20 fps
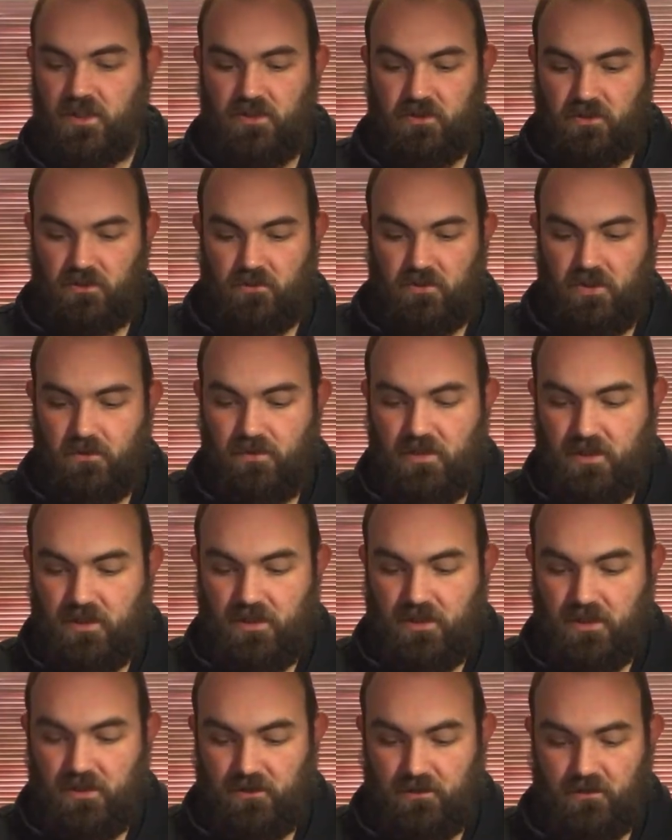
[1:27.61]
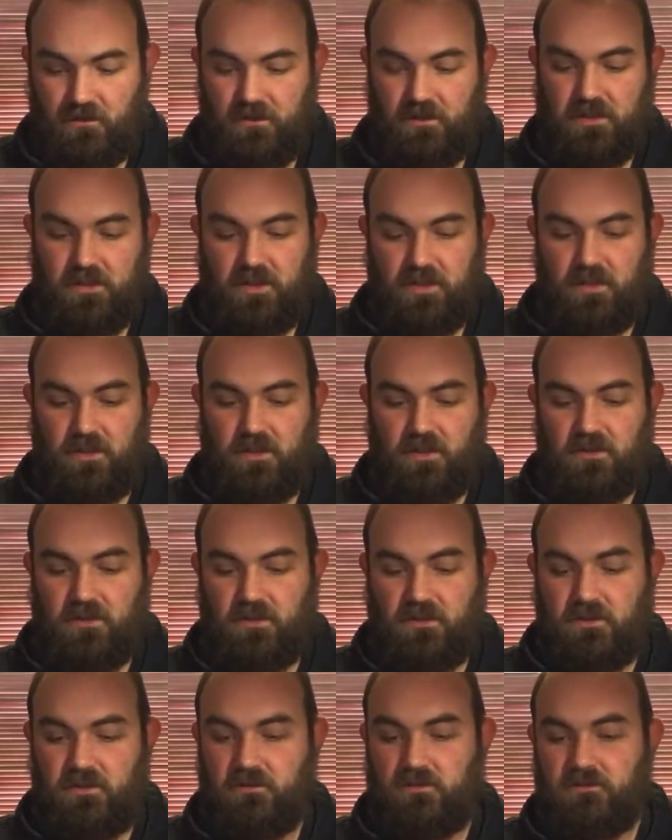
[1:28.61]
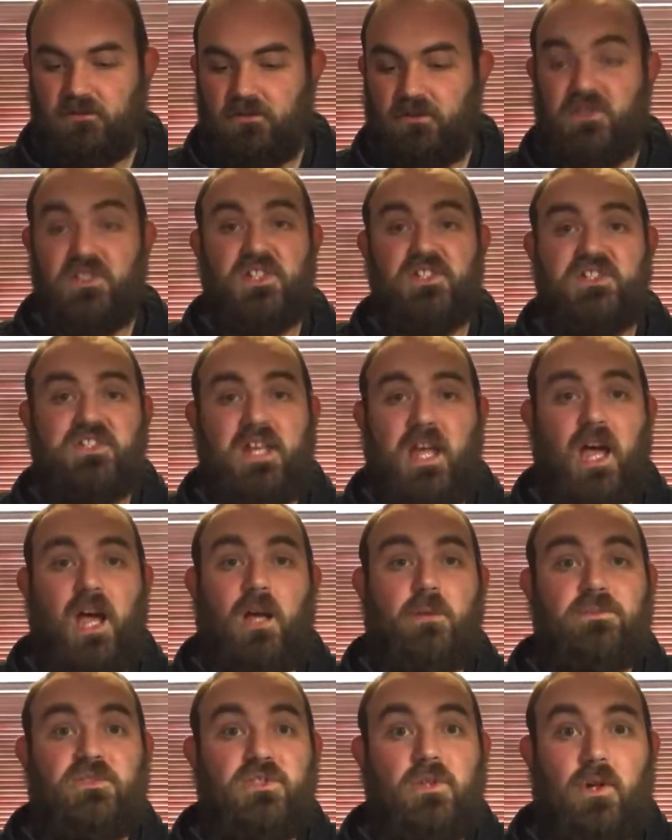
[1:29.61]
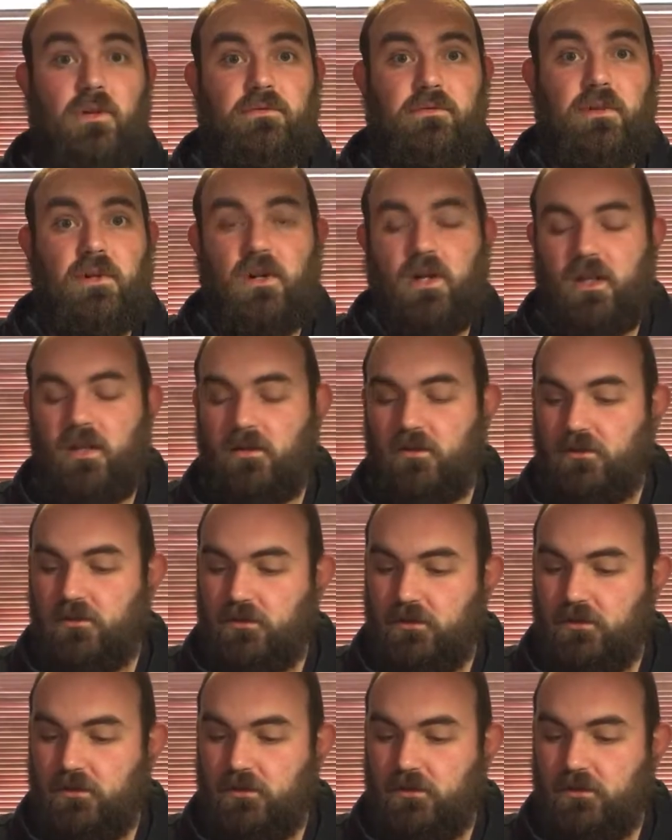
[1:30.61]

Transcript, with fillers: Sorry about that. The setup's not right.